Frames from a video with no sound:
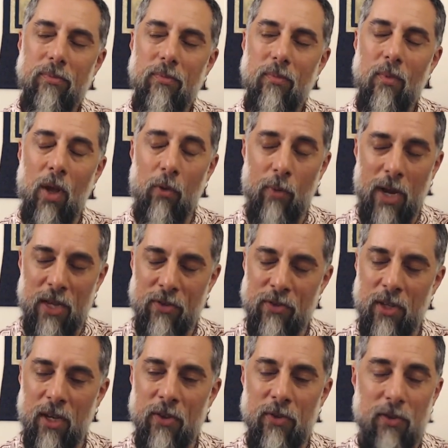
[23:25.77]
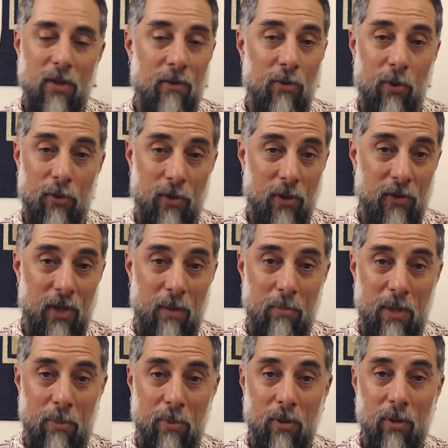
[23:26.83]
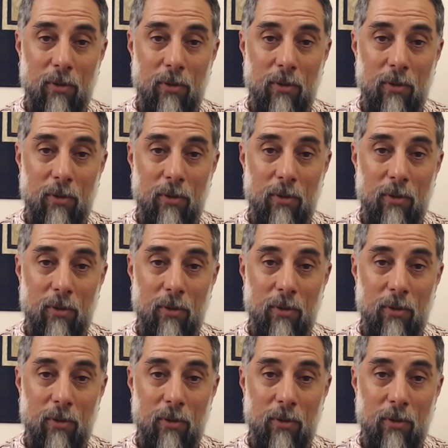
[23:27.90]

and raised us, if those are the same people.